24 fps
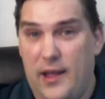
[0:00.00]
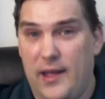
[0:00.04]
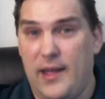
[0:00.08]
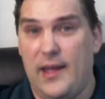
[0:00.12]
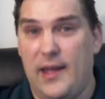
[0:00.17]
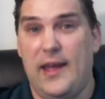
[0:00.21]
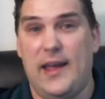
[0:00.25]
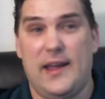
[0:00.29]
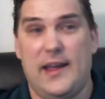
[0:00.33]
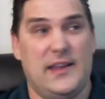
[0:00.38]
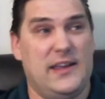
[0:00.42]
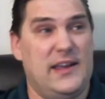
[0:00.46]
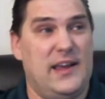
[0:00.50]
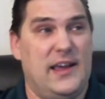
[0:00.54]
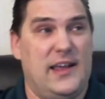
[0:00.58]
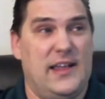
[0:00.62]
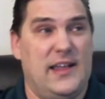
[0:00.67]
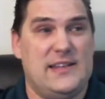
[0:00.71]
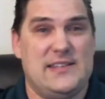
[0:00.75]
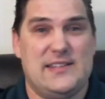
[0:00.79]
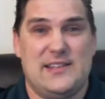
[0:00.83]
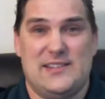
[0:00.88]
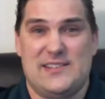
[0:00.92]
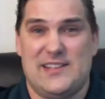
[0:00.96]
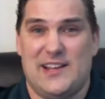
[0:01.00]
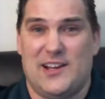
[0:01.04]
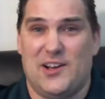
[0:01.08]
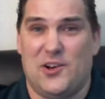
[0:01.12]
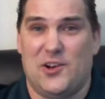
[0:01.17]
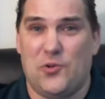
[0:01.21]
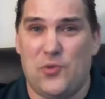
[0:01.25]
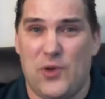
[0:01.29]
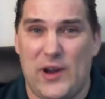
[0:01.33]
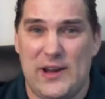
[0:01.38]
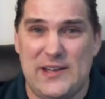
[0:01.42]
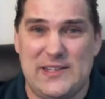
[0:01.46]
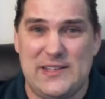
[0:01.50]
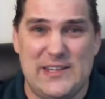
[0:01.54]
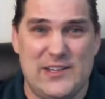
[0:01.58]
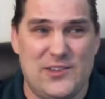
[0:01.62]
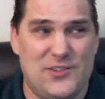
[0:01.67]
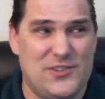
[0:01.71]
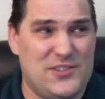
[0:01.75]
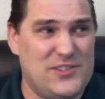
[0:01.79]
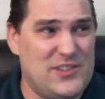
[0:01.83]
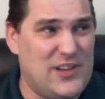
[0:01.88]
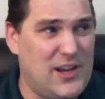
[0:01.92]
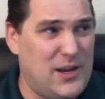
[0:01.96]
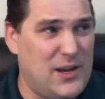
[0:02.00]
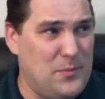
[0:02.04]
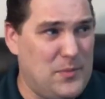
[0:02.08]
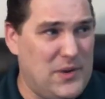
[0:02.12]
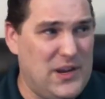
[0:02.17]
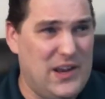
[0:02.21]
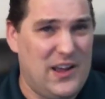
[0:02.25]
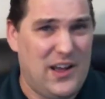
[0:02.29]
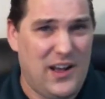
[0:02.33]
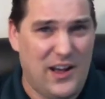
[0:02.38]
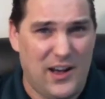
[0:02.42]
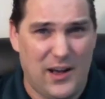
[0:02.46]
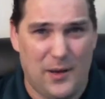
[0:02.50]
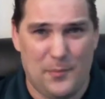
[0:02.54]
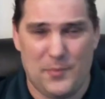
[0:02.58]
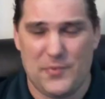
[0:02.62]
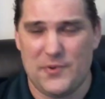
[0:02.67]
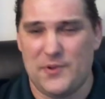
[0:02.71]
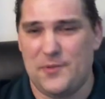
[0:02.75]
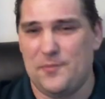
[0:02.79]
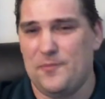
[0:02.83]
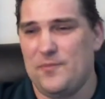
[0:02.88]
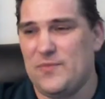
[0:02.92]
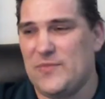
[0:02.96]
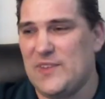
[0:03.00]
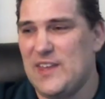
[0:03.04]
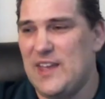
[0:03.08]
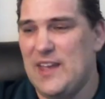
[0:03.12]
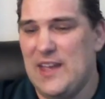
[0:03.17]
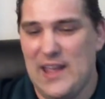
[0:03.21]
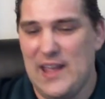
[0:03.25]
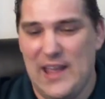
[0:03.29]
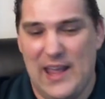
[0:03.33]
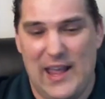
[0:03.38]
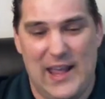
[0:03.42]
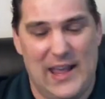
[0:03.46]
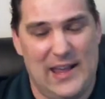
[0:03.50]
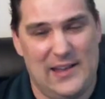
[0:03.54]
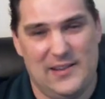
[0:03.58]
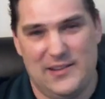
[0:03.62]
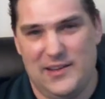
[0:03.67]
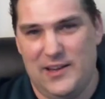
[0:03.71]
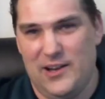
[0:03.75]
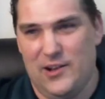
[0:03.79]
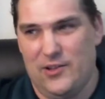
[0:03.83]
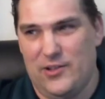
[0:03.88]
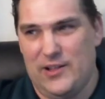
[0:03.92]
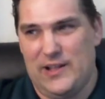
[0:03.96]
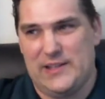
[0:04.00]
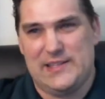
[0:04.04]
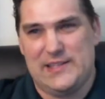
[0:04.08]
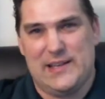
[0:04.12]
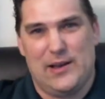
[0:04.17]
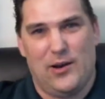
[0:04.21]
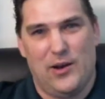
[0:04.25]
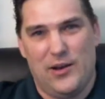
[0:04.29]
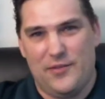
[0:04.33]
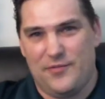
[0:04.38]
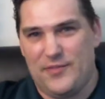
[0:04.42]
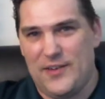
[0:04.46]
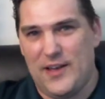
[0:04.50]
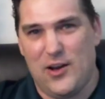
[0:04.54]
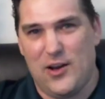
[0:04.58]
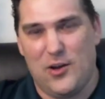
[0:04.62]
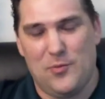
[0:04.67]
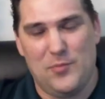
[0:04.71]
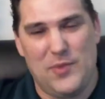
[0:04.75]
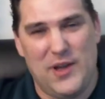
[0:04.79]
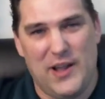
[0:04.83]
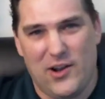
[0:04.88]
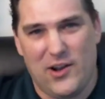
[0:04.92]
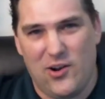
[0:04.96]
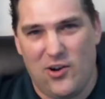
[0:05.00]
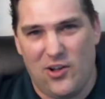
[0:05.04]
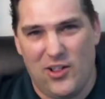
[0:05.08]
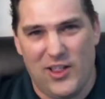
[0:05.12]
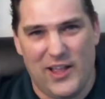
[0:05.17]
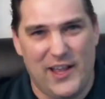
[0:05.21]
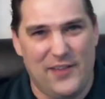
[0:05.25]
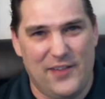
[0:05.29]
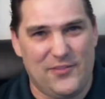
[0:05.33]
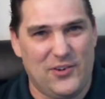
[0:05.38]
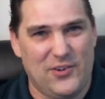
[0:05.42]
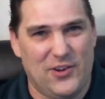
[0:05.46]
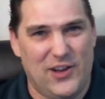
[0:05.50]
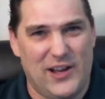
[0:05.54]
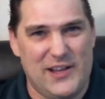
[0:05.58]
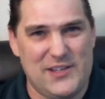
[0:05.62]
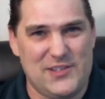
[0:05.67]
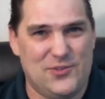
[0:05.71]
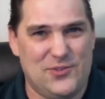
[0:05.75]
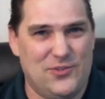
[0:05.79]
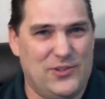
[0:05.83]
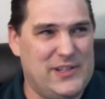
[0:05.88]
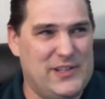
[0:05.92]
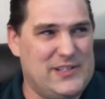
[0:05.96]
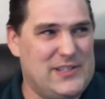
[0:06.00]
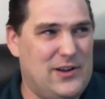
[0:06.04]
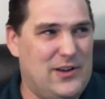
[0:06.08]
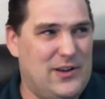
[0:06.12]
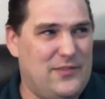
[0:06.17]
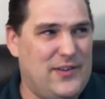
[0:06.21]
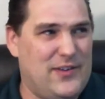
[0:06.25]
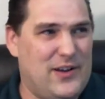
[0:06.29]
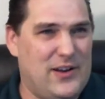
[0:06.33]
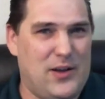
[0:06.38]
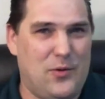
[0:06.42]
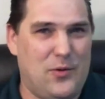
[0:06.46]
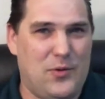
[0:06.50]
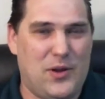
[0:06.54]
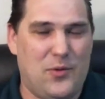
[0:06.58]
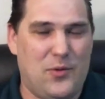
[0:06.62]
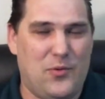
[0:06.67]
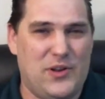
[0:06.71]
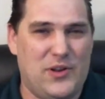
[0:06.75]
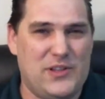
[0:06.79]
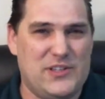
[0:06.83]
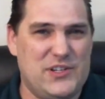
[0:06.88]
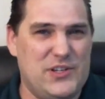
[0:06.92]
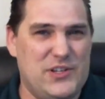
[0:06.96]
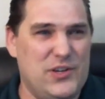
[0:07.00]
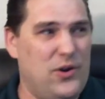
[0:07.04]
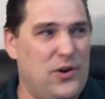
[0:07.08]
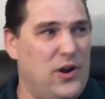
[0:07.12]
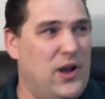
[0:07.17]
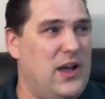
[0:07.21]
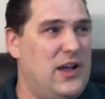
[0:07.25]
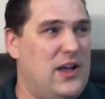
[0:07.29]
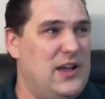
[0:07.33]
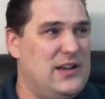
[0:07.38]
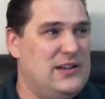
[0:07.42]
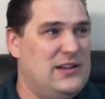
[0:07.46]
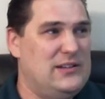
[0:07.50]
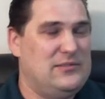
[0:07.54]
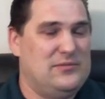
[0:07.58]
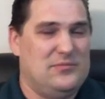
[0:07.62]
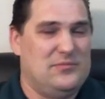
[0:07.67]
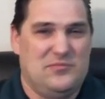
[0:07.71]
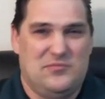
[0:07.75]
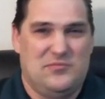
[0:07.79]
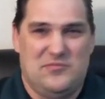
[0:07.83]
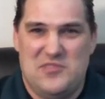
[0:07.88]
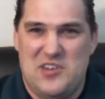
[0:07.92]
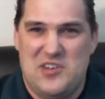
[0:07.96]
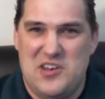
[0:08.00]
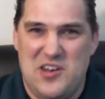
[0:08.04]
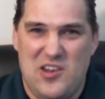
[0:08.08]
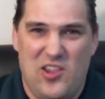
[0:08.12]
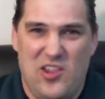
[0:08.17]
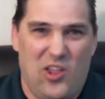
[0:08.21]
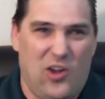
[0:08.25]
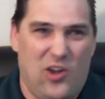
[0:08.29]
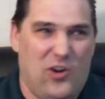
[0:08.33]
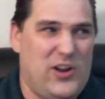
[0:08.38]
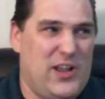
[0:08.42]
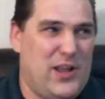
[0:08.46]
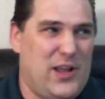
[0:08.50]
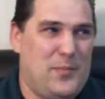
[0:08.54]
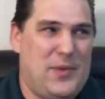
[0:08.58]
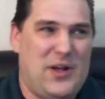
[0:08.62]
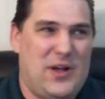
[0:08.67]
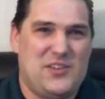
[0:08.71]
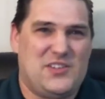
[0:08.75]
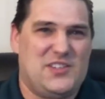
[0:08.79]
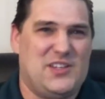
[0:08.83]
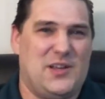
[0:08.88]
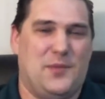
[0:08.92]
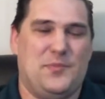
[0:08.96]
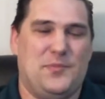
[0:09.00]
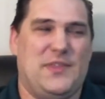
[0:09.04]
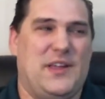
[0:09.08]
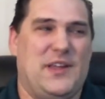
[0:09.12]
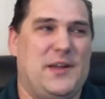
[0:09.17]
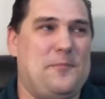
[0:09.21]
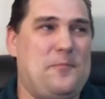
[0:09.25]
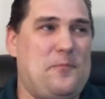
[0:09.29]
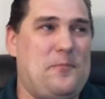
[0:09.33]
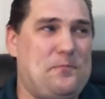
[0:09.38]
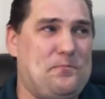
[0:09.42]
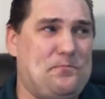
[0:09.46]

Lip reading: heck yeah, that sounds like a great deal. Sign me up. And, that's how I found my calling after high school. That's how I found out what I wanted to do. Learning about something